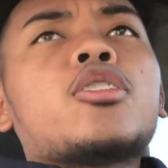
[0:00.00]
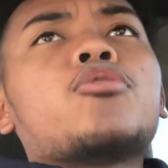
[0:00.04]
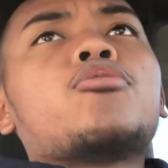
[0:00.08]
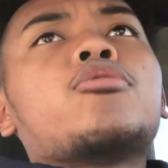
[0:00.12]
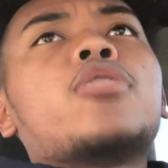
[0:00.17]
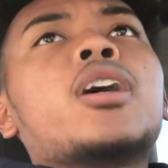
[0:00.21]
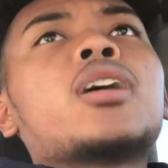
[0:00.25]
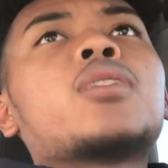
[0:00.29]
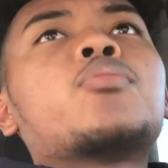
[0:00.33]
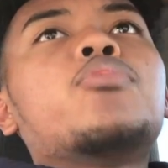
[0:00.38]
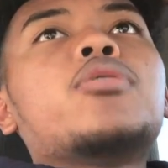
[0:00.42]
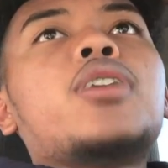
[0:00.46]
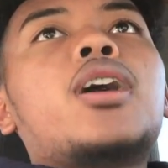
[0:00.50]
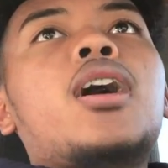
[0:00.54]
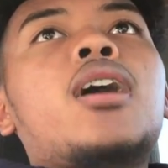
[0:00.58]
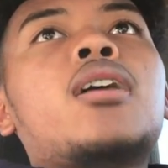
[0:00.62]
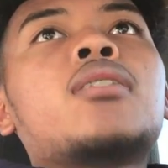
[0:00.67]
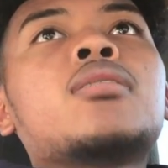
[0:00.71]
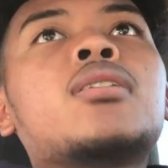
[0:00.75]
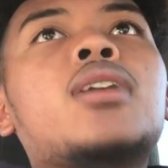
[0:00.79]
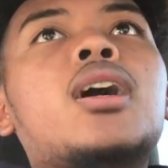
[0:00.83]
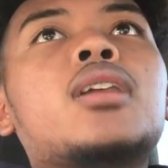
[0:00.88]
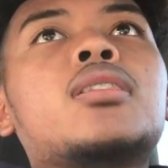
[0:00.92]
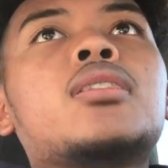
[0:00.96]
Greg
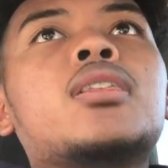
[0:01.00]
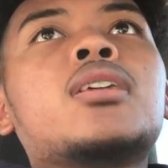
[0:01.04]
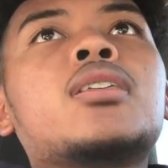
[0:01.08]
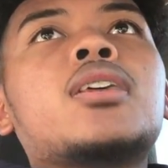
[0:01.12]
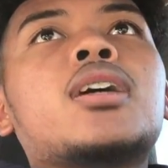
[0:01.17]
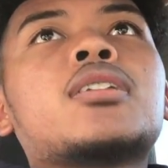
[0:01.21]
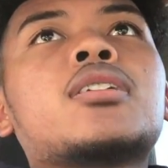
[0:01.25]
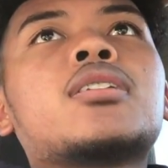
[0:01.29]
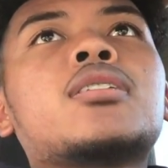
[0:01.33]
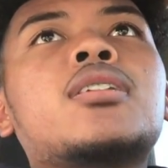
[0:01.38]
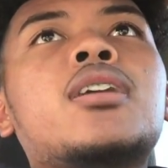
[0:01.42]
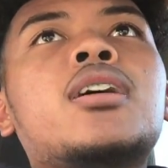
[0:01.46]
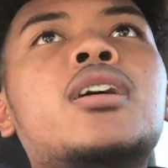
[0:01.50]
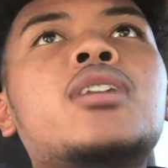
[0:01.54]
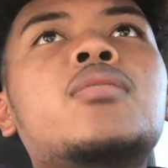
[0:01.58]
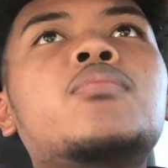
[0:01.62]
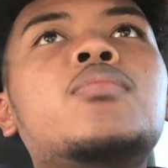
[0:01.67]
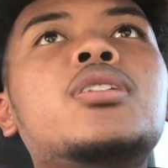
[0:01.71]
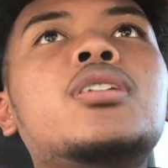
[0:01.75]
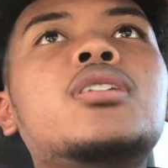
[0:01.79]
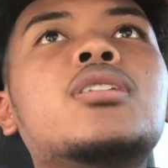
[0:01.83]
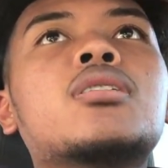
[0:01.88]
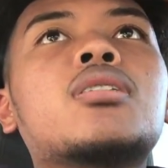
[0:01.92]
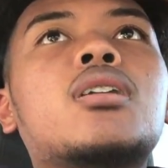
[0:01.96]
Brown, I think that's his name.
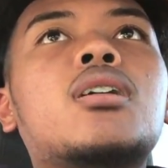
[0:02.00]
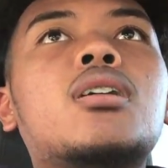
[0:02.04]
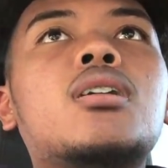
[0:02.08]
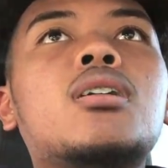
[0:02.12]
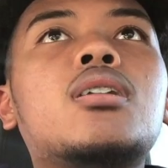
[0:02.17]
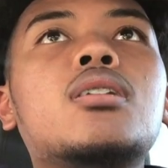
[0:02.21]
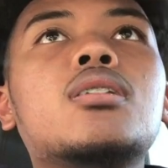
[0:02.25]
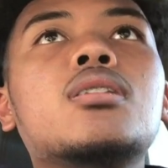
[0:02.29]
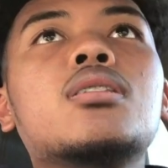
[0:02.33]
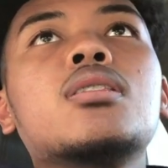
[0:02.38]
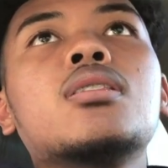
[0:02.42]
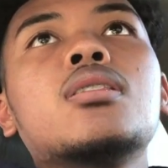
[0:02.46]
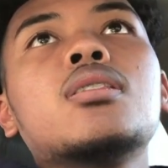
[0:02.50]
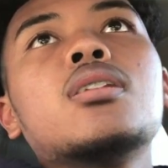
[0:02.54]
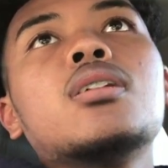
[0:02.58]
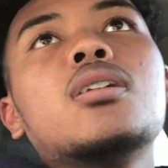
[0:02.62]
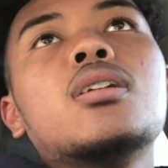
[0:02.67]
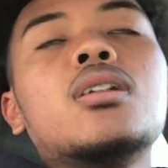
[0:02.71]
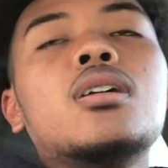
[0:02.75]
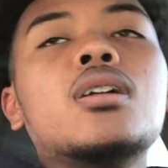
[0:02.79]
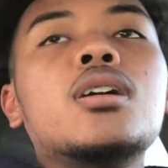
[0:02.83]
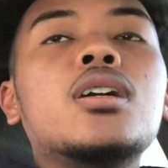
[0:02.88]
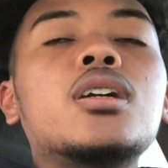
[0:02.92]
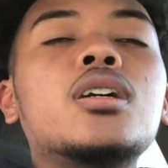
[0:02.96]
He's on.
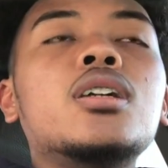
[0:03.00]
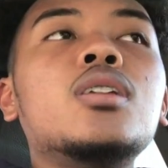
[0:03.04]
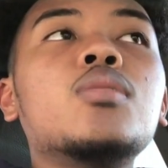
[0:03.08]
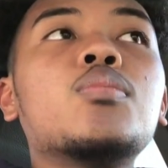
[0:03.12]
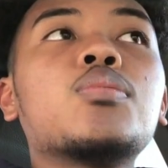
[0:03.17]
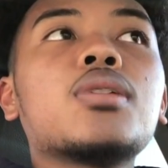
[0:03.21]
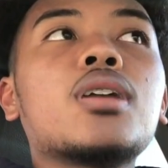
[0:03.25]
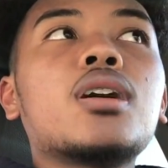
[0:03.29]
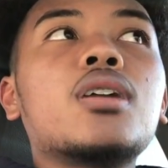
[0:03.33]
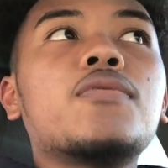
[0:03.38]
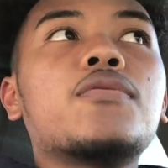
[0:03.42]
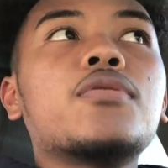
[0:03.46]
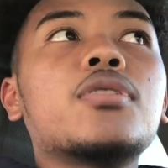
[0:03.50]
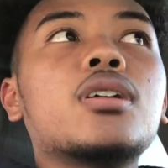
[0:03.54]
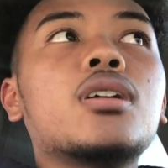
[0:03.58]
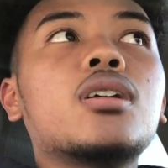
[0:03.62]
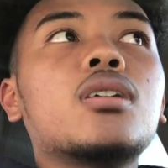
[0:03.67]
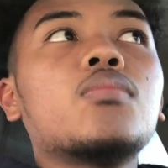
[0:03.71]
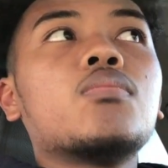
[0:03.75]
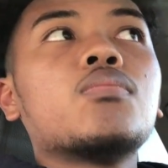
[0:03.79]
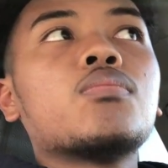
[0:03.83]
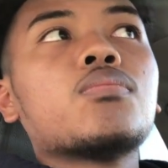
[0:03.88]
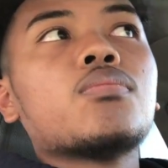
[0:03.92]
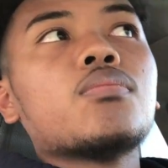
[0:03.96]
He played for them.